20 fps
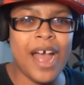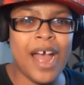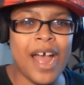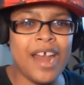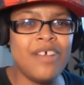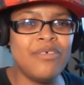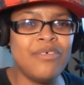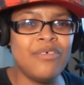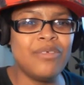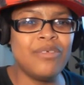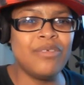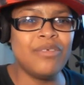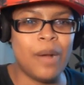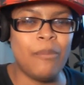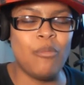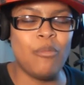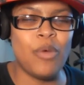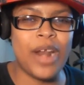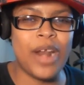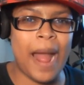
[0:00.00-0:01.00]
So, kind
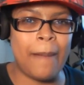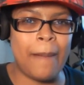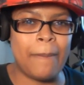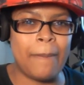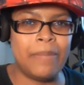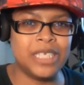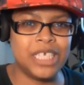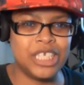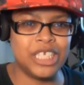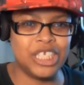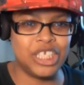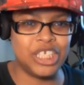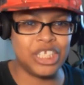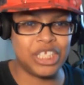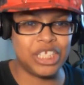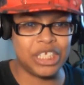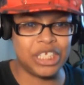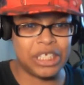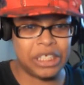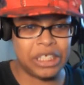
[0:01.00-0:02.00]
of catching up what
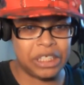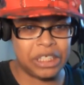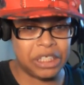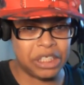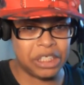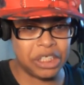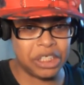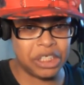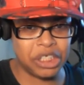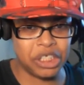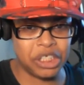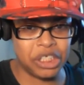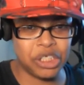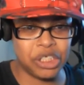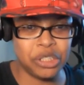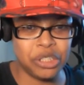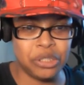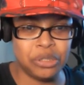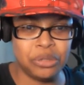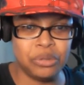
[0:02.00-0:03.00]
happens in season
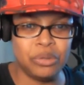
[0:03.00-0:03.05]
2,